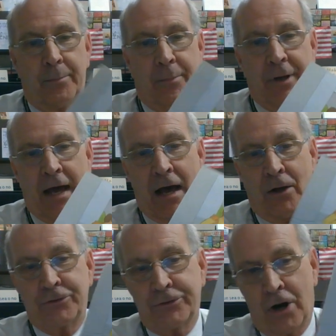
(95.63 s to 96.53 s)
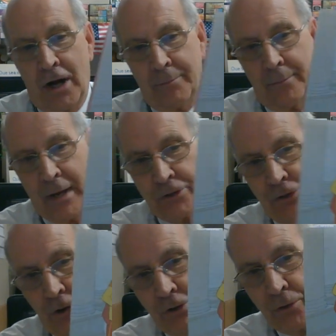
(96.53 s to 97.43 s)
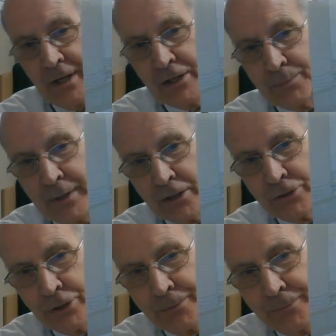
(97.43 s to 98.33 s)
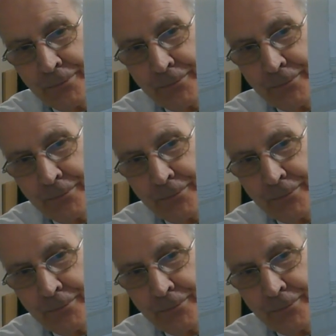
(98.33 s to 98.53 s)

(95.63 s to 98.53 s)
But I'll start by showing you each picture.